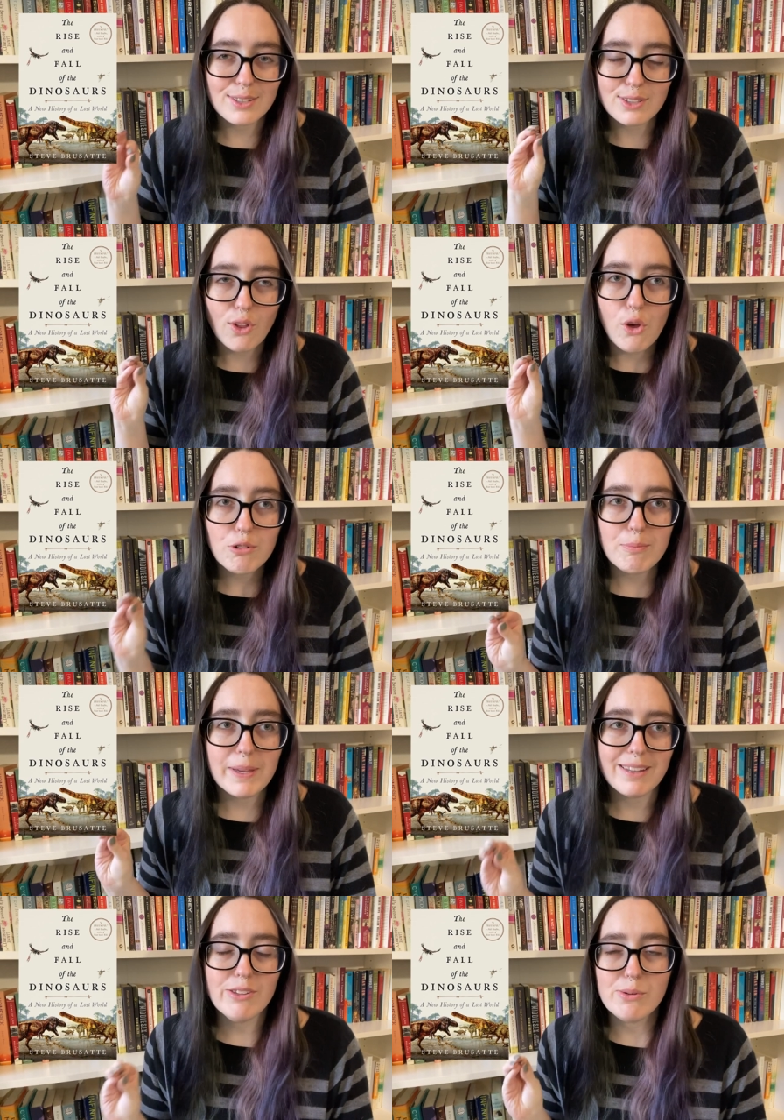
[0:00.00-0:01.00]
lulled
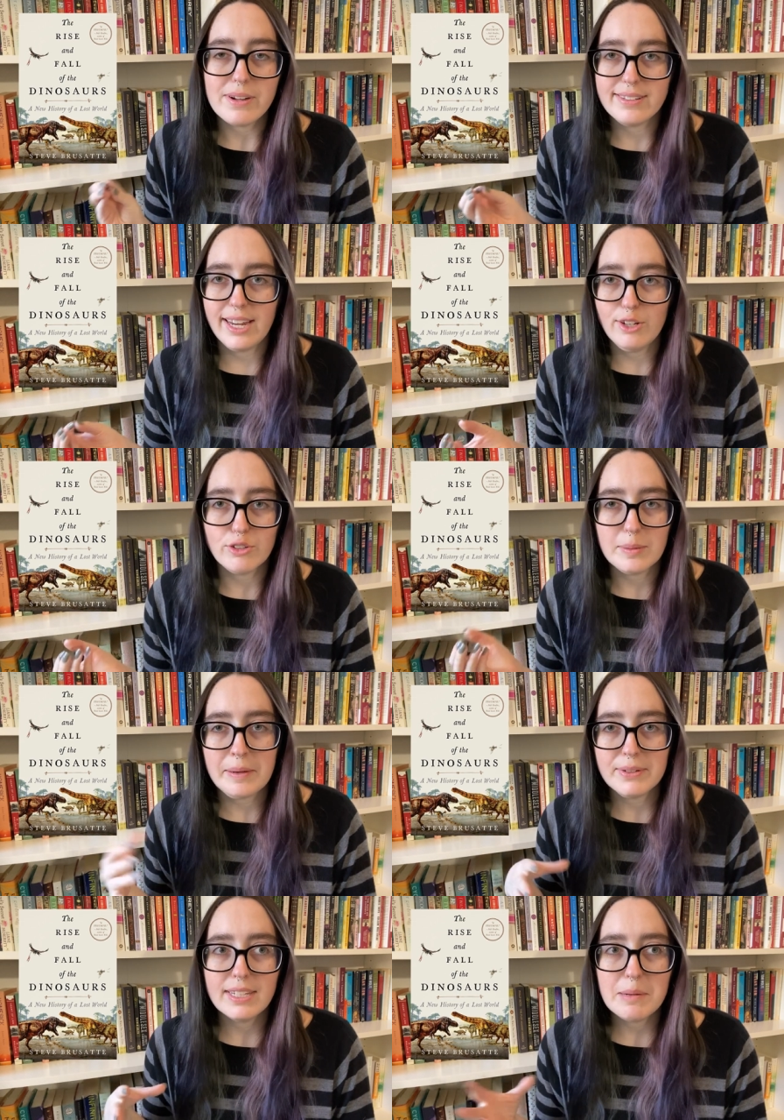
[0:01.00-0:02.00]
me into a daydream
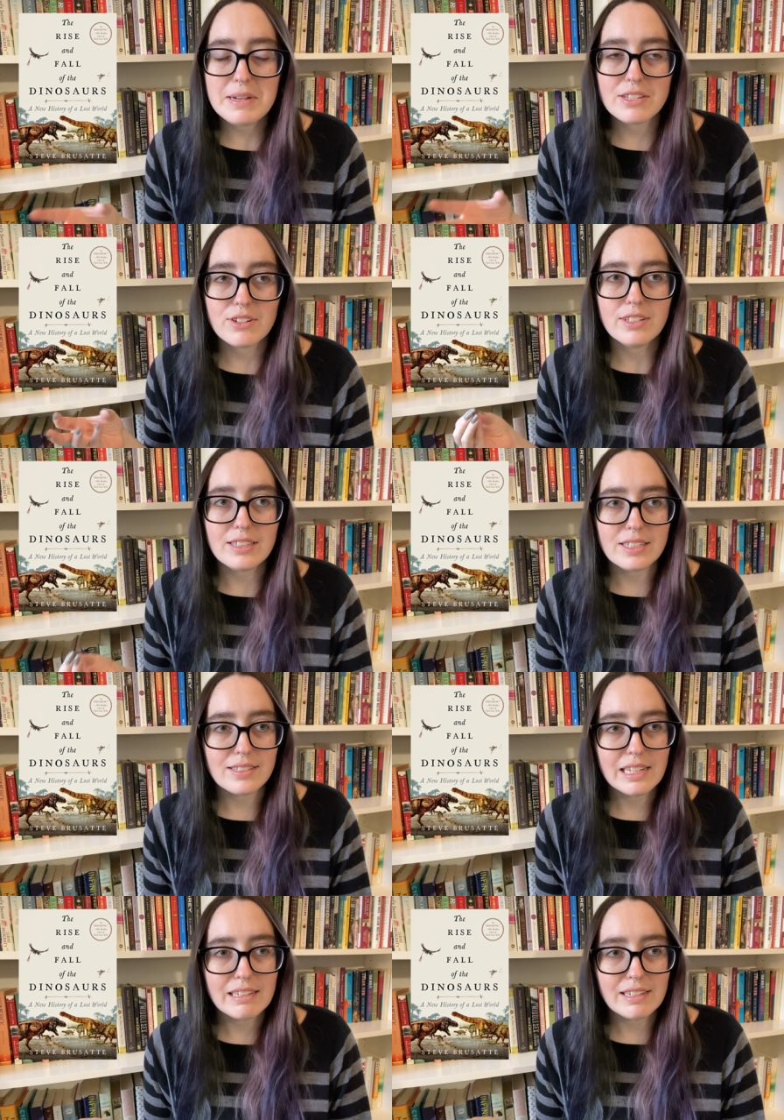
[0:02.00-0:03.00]
every time I started
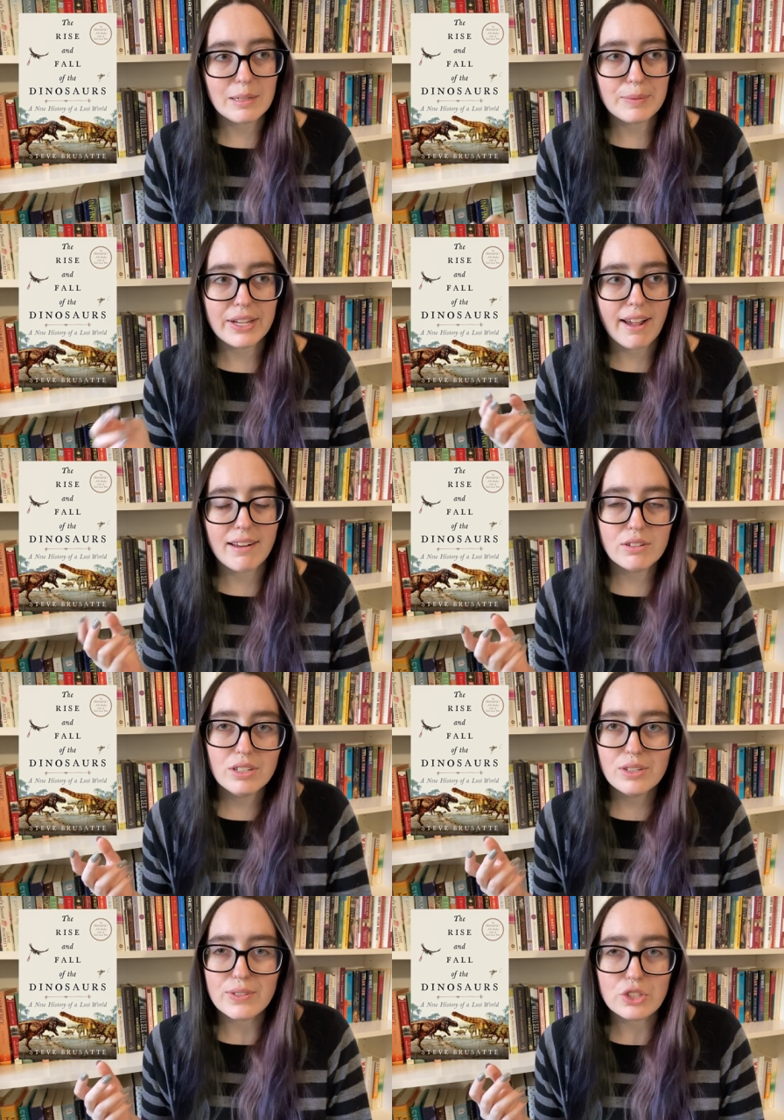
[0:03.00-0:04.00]
listening to him. Like, I don't
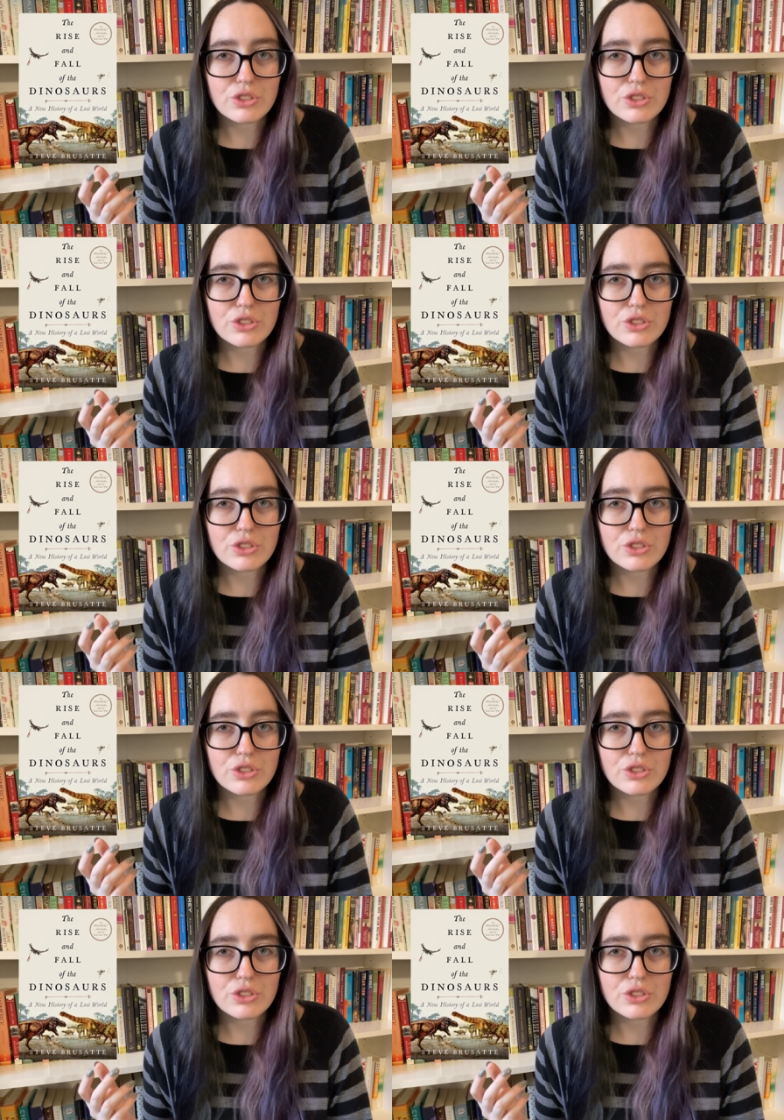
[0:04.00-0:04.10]
know if it's